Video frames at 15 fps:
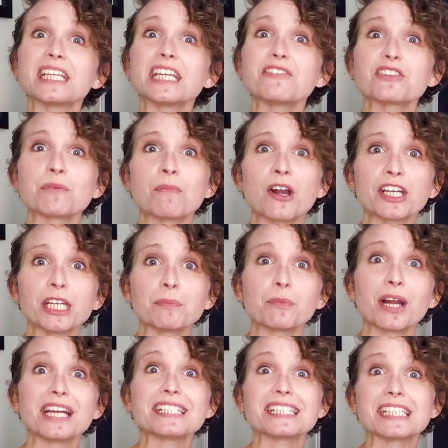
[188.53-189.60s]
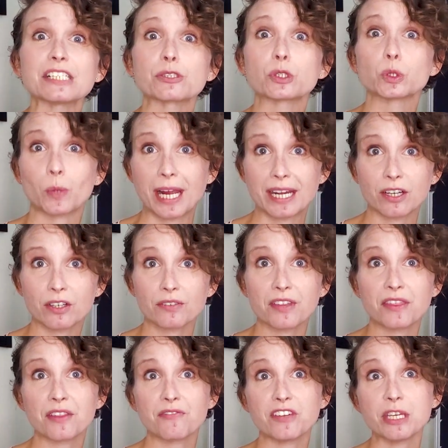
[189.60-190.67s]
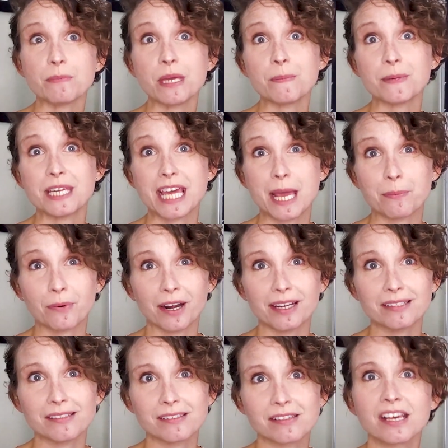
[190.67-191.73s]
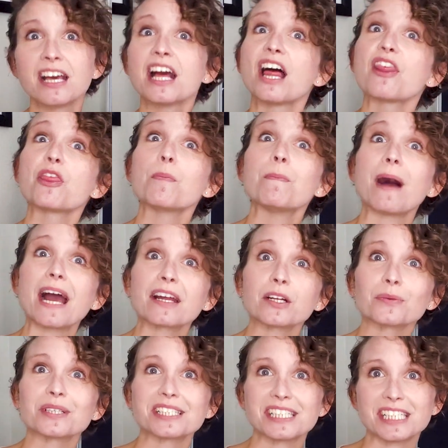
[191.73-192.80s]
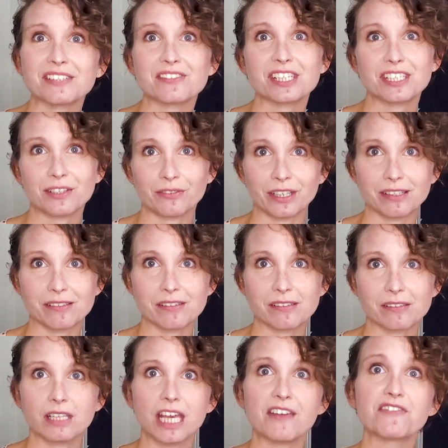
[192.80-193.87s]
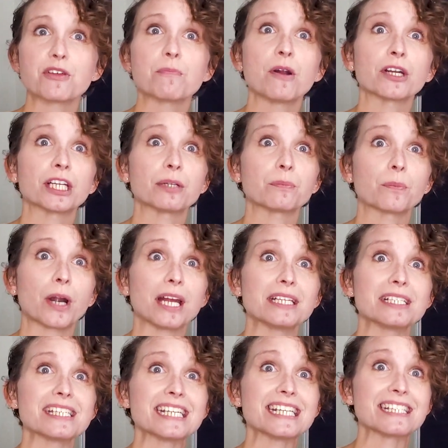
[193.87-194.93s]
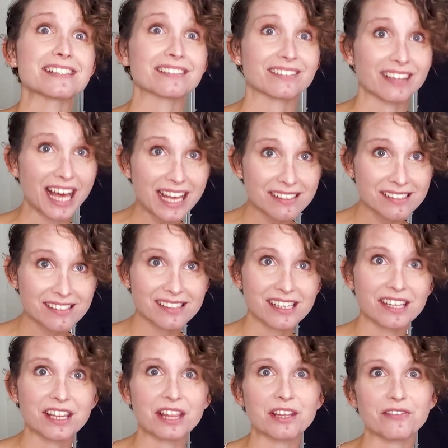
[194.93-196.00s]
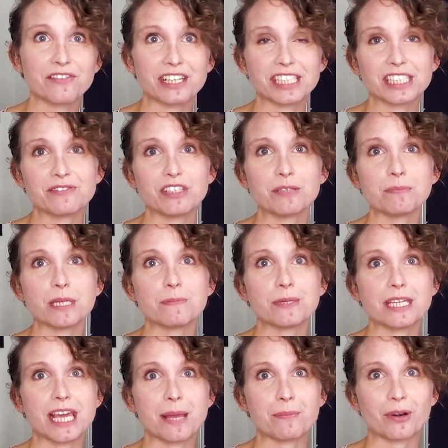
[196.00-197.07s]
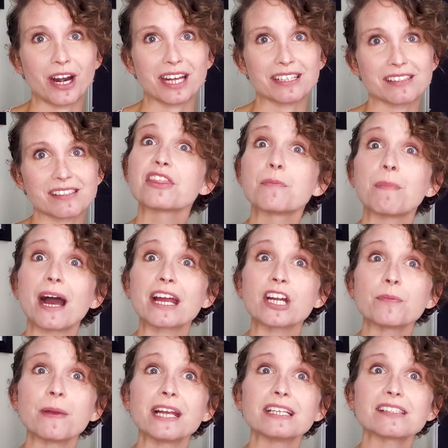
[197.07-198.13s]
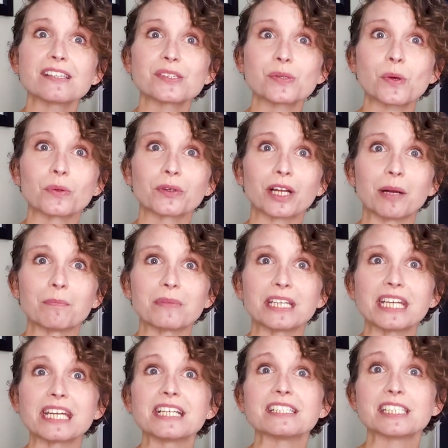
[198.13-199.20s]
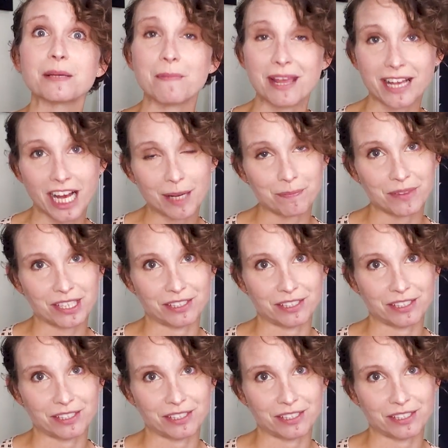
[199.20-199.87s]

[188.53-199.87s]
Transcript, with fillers: If the market price is greater than the VPPA price, the buyer receives the difference. If the market price is less than the fixed VPPA price, the buyer pays the solar company to make up the